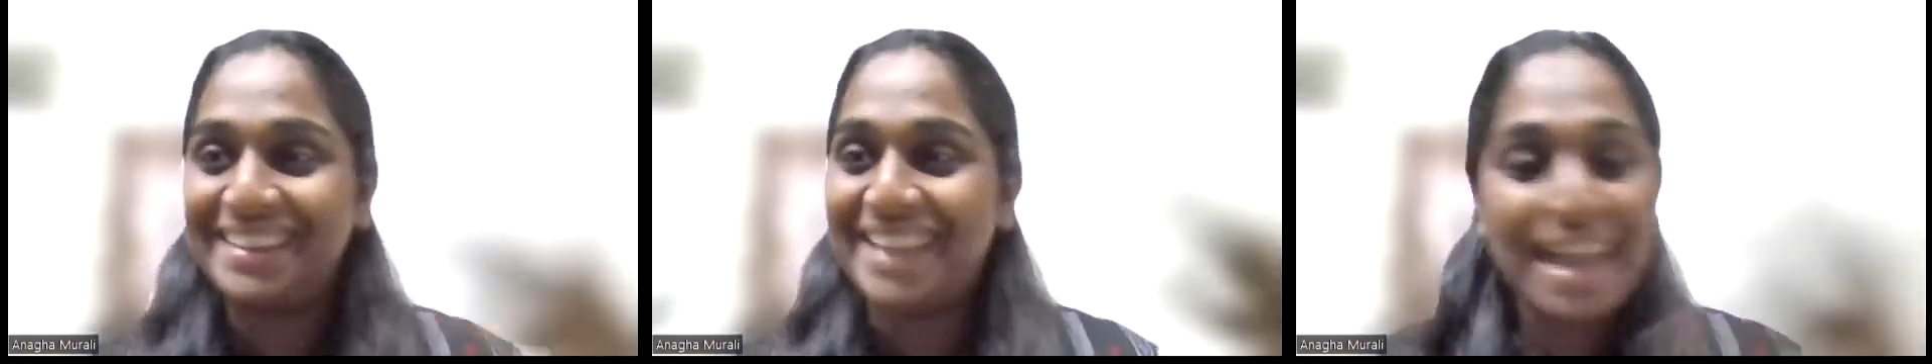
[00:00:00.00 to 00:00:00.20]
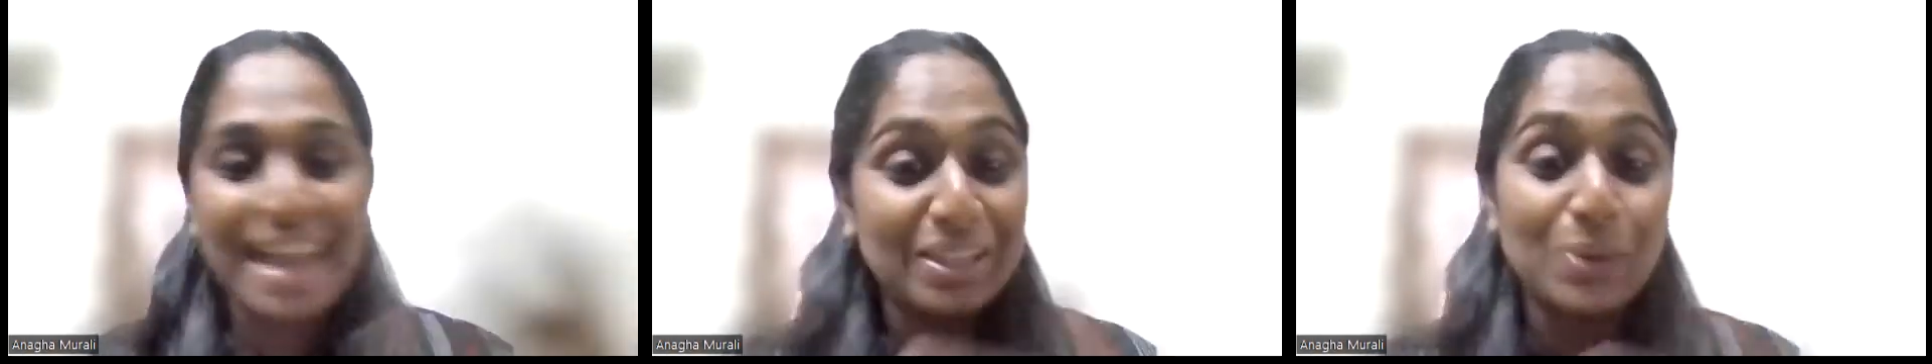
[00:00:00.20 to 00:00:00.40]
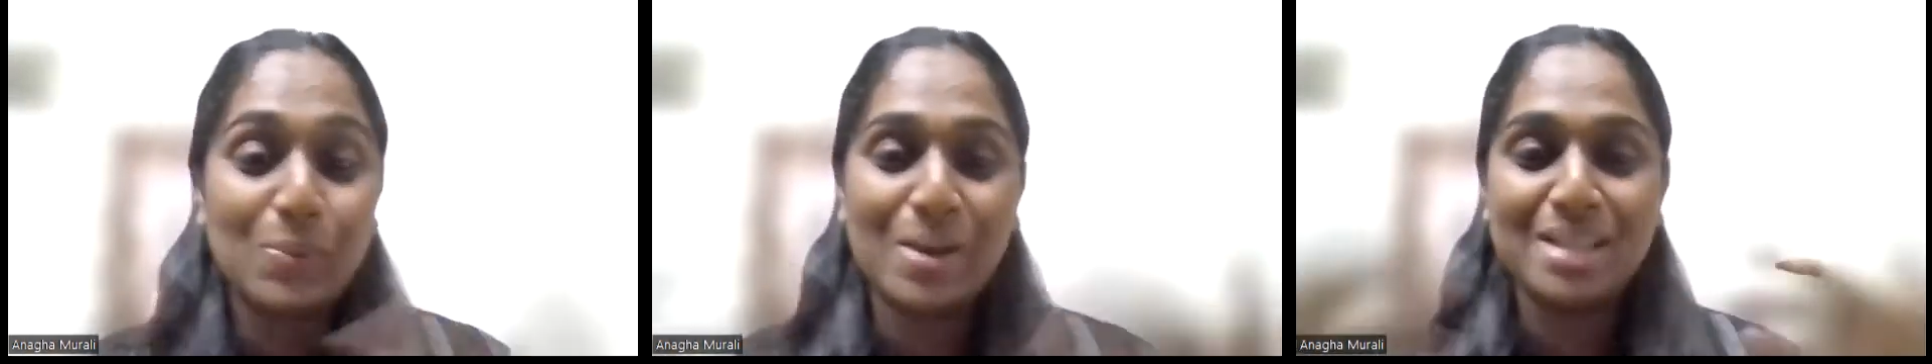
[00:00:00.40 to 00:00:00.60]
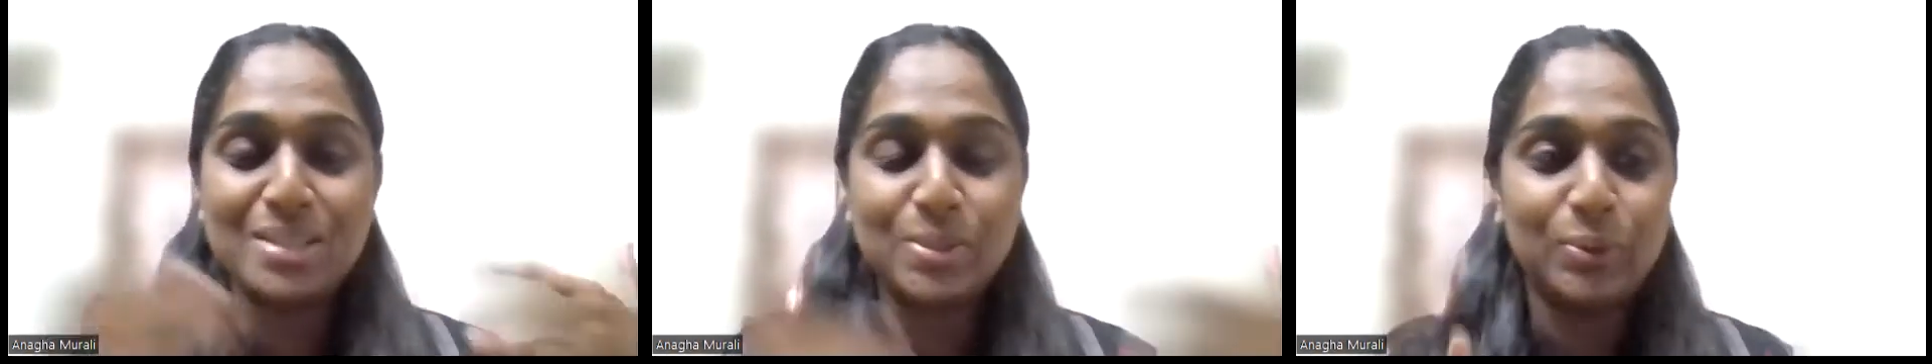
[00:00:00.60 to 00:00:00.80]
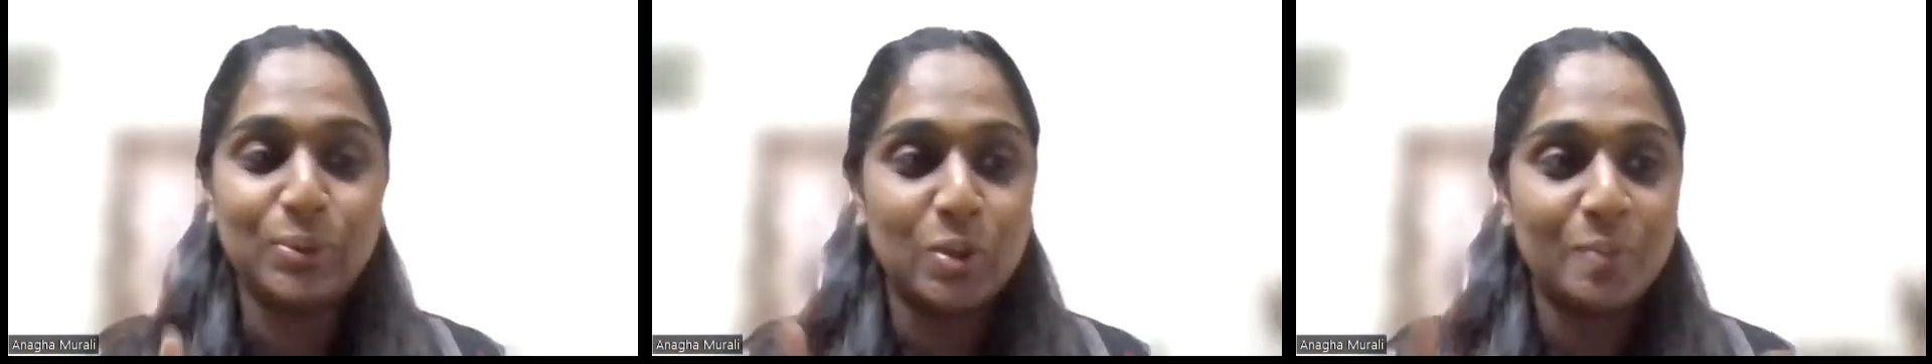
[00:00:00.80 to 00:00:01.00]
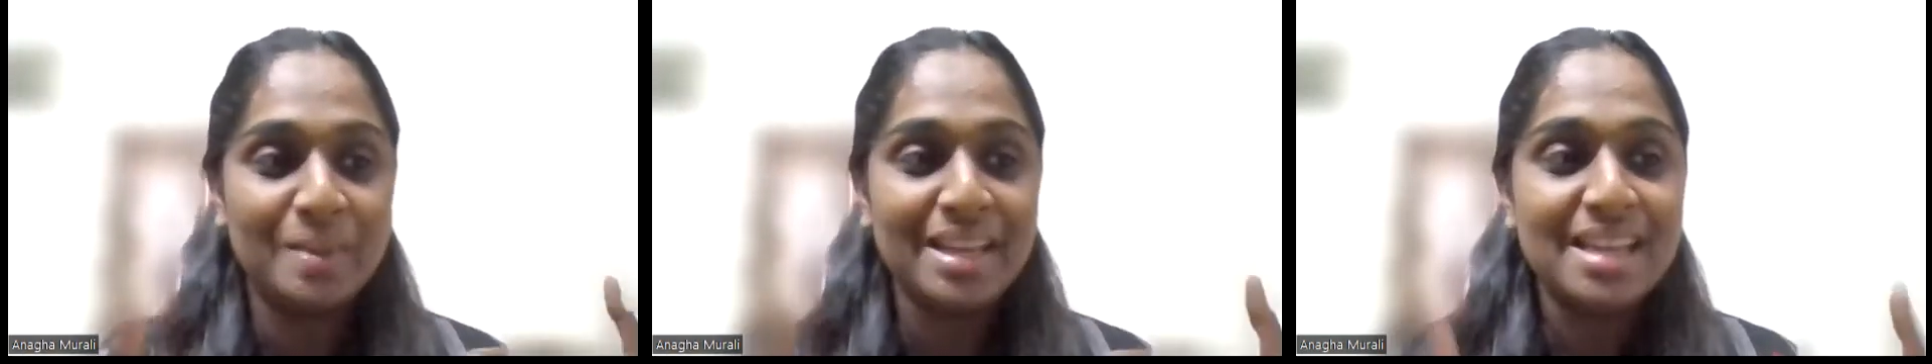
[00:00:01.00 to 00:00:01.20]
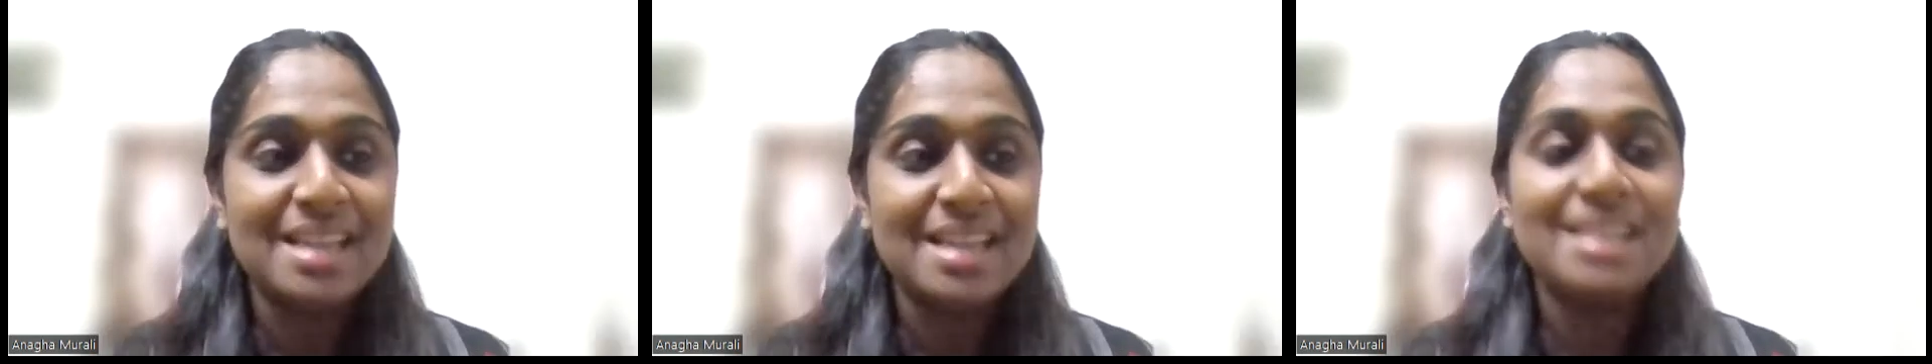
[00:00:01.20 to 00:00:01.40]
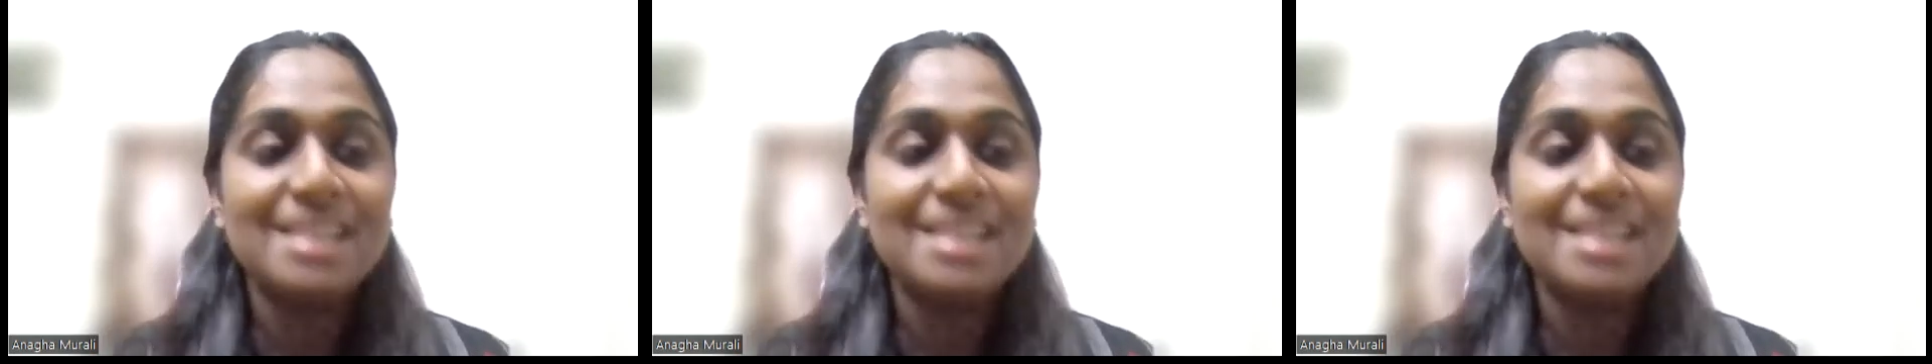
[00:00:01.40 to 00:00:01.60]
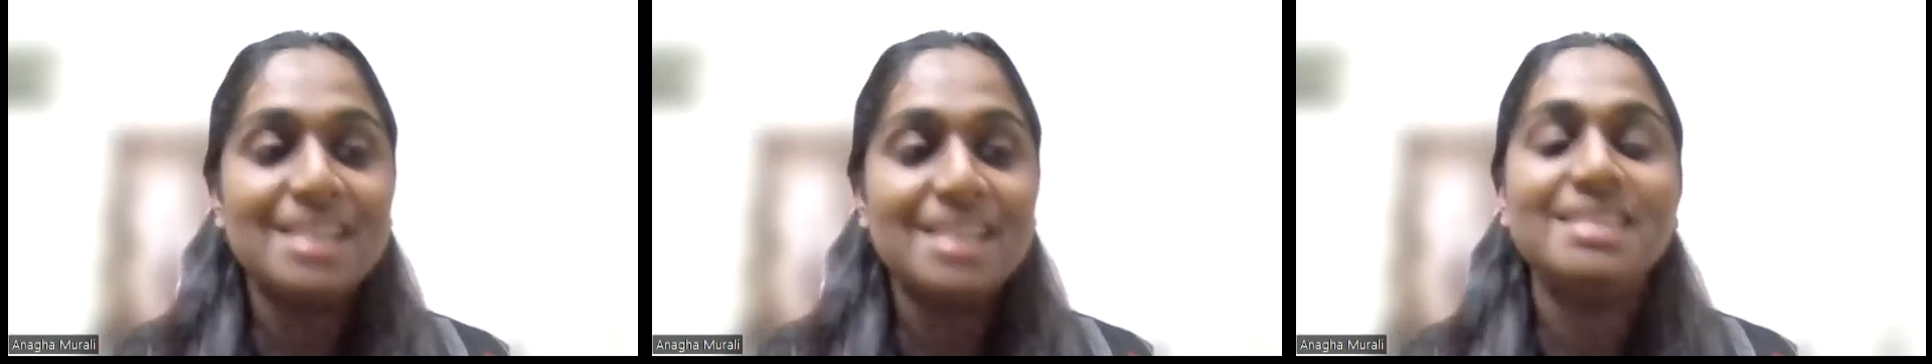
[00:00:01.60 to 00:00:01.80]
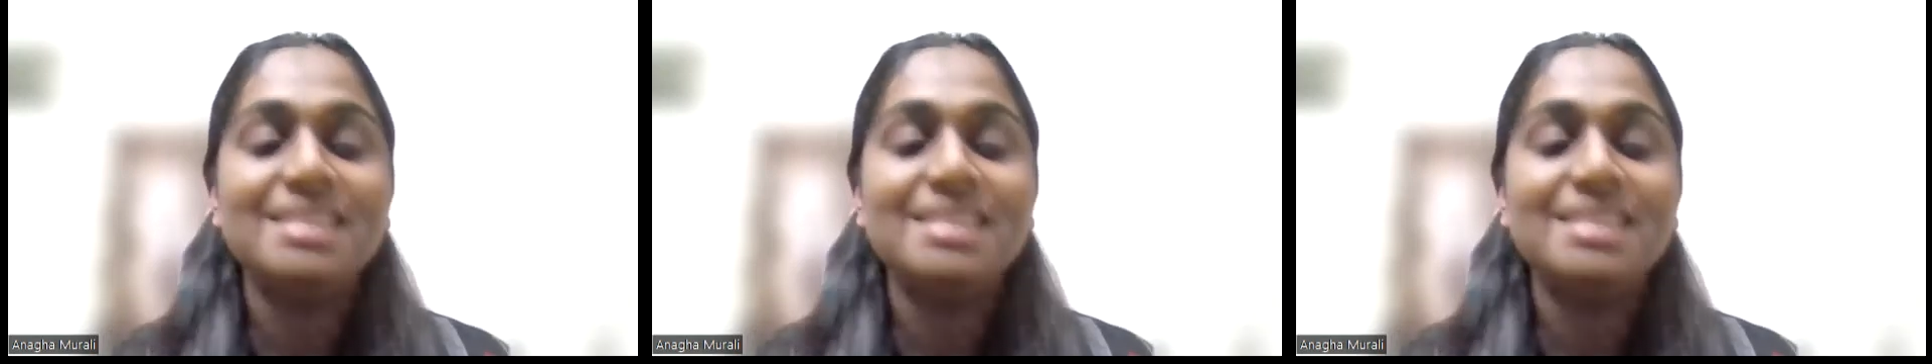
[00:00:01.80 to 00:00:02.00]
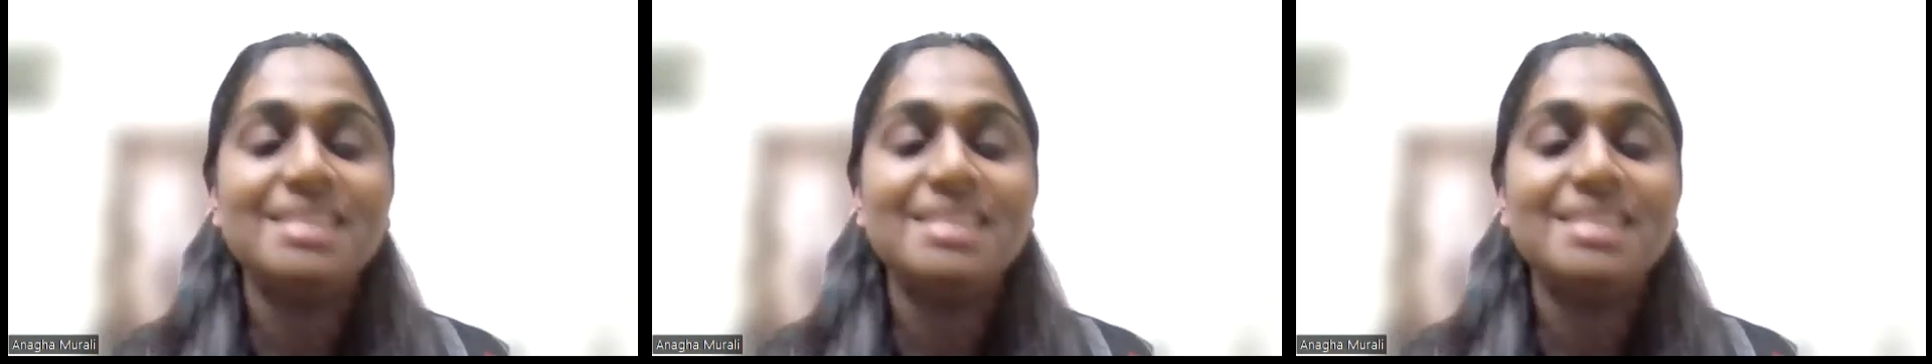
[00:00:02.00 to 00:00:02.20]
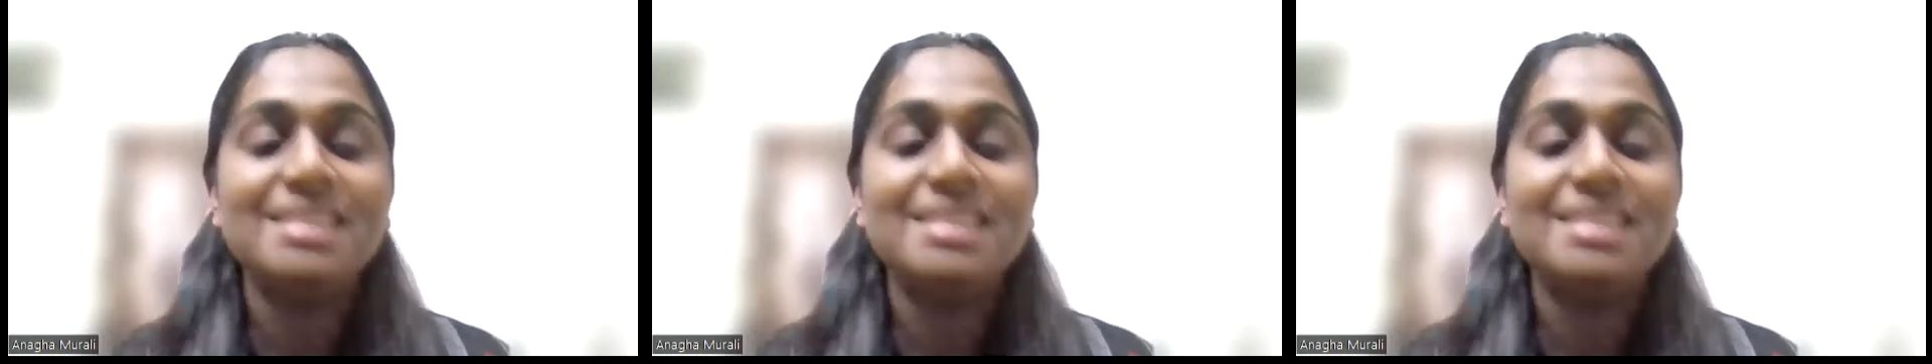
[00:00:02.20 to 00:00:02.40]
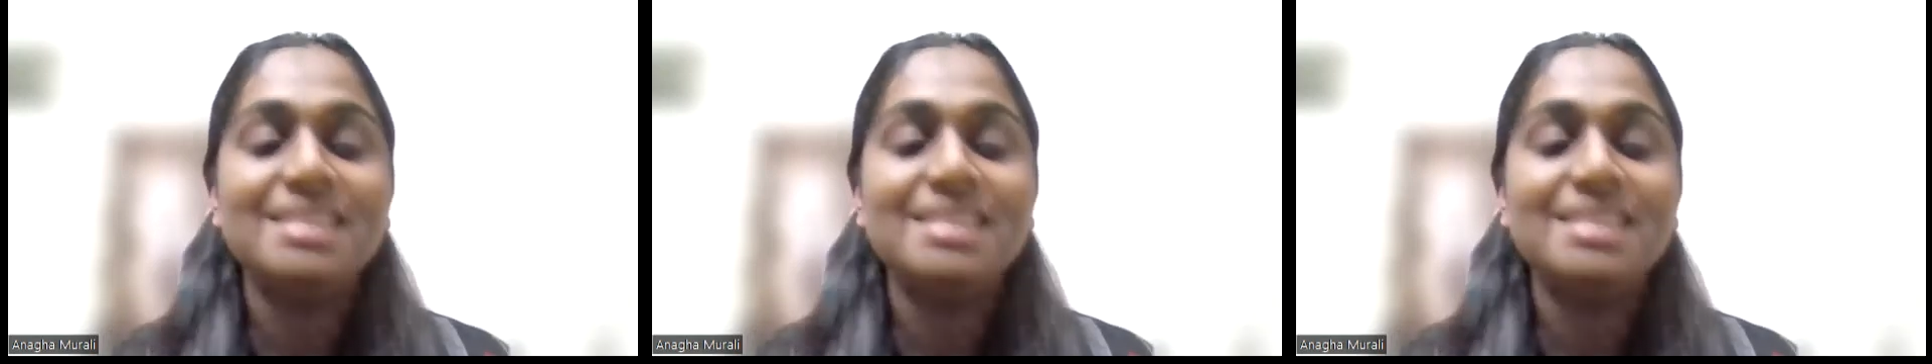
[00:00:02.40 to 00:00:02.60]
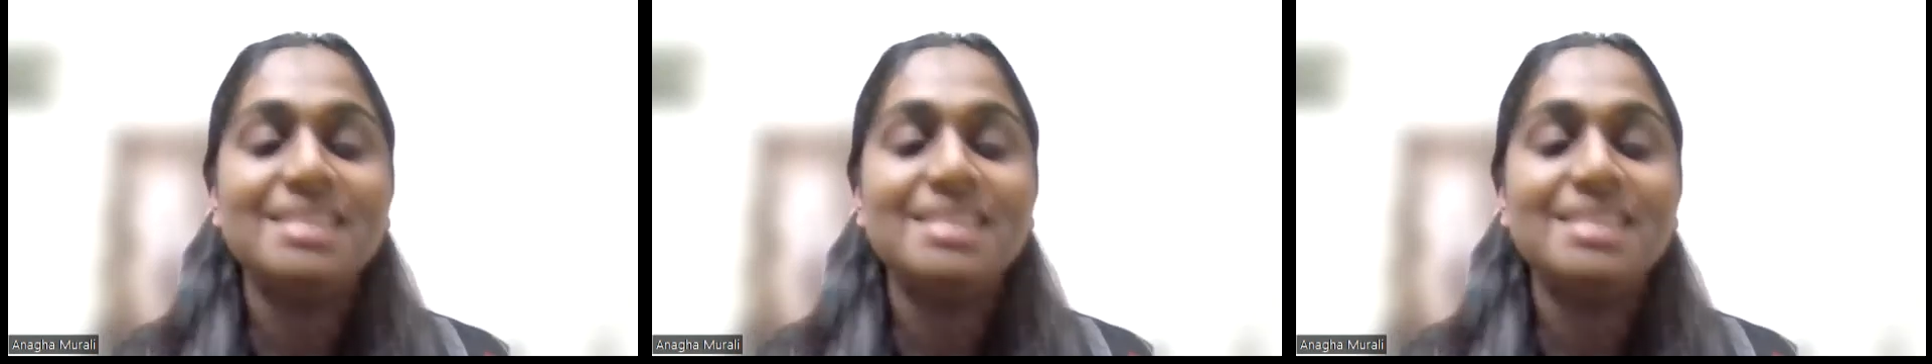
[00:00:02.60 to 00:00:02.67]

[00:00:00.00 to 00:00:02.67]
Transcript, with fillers: they are the ones who told me, just give it a try.